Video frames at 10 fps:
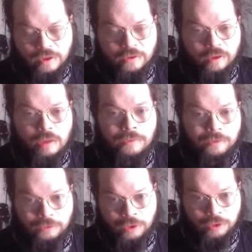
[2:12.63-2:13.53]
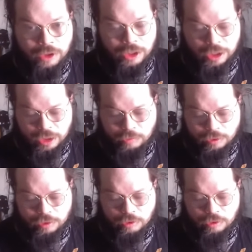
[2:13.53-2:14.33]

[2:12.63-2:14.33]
substituted it with the